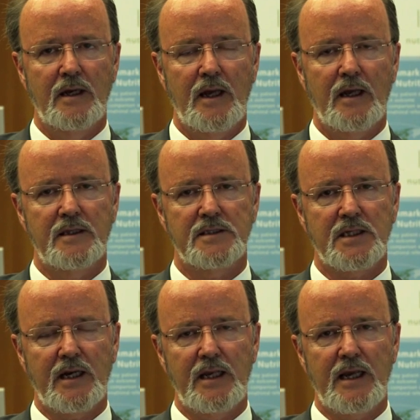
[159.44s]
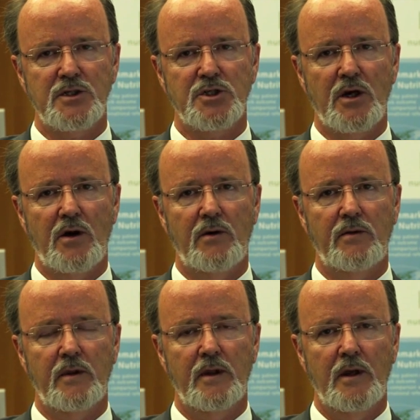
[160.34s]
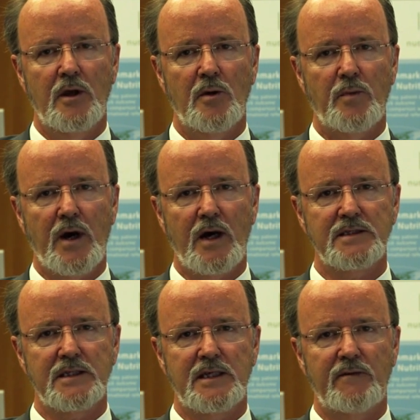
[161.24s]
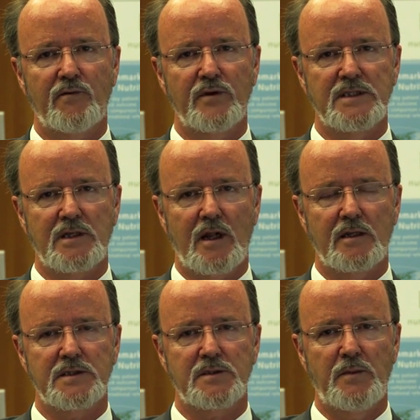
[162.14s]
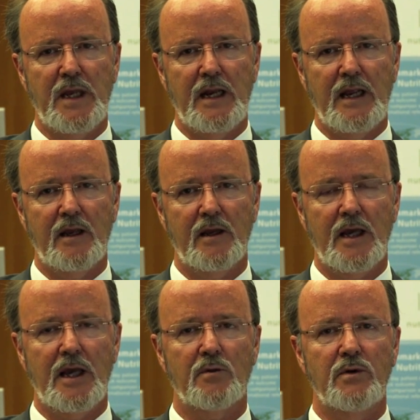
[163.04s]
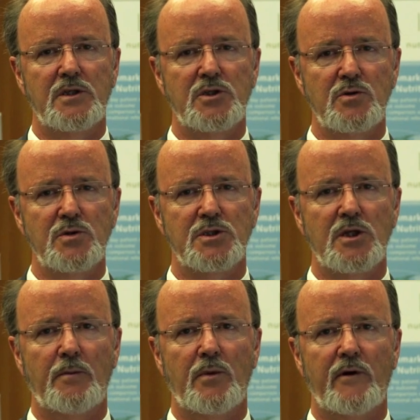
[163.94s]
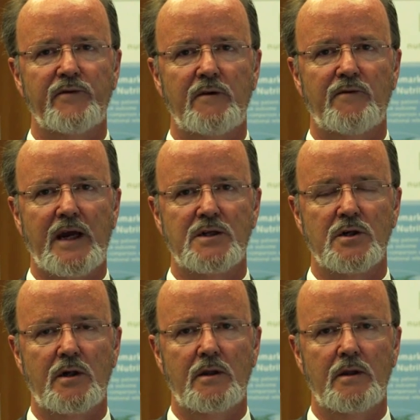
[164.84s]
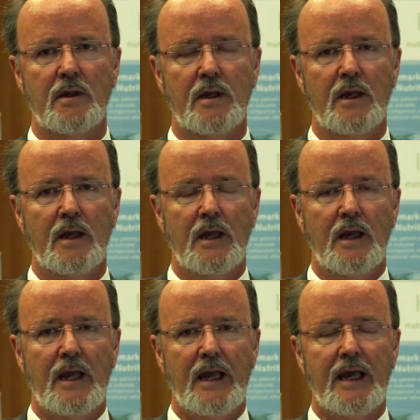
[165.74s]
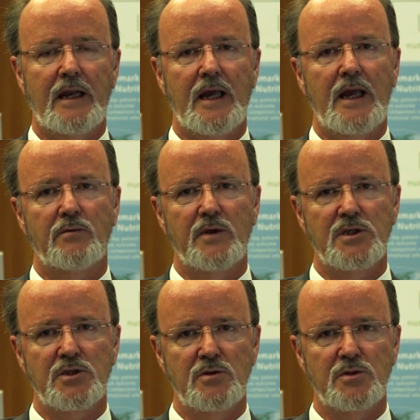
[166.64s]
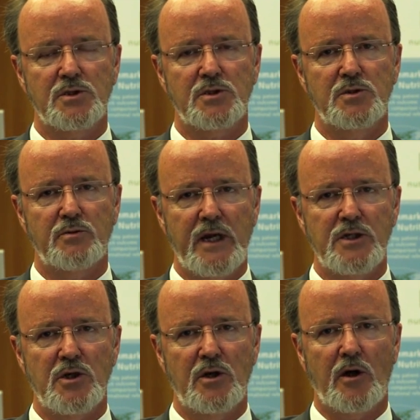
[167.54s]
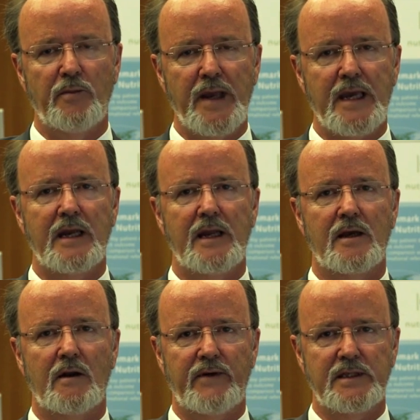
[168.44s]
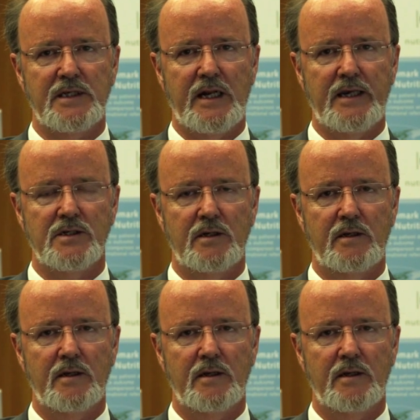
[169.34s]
And the study has shown positive results, meaning a reduced number of infection and a reduced duration on mechanical ventilation.